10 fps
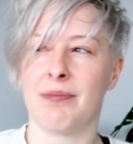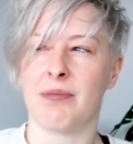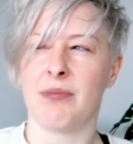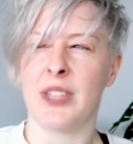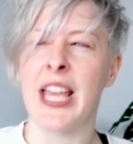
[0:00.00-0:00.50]

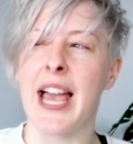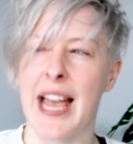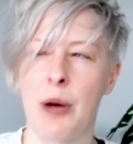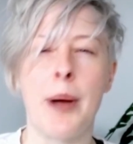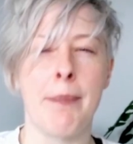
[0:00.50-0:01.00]
yeah,
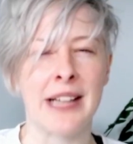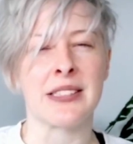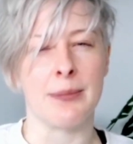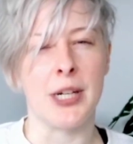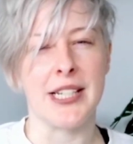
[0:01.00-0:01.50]
how I
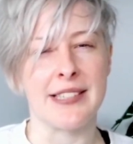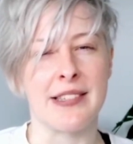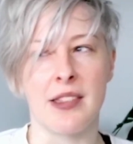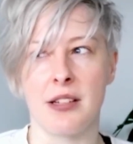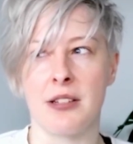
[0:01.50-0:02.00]

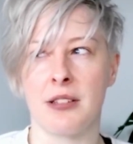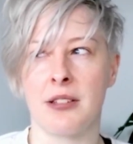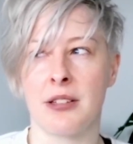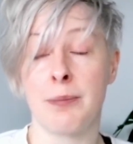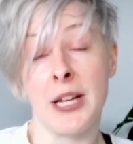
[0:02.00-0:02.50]
maximize
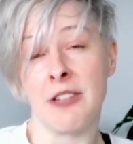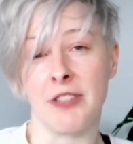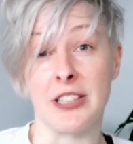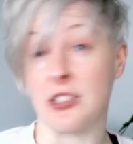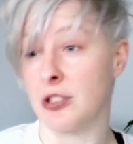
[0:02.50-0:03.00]
the
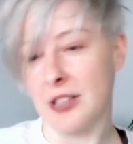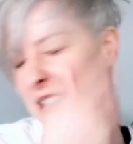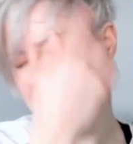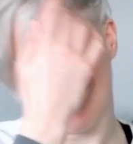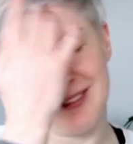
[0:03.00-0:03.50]
benefits, because
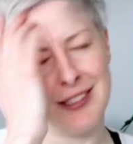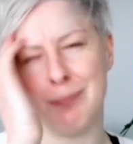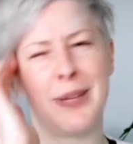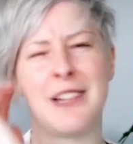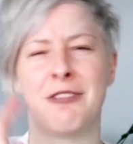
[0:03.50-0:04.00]
it's
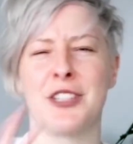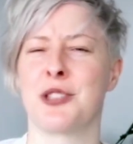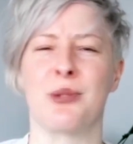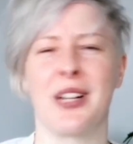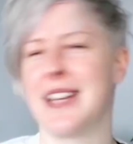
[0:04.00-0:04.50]

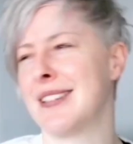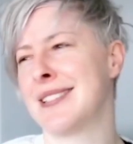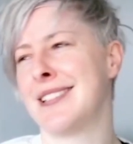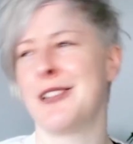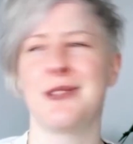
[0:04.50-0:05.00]
beneficial. Like, there's
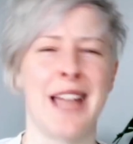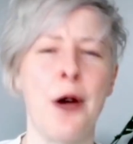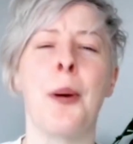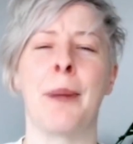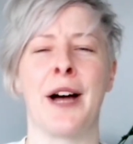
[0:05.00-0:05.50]
no
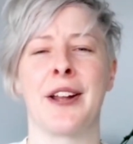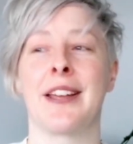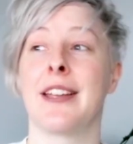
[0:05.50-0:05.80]
doubt about it.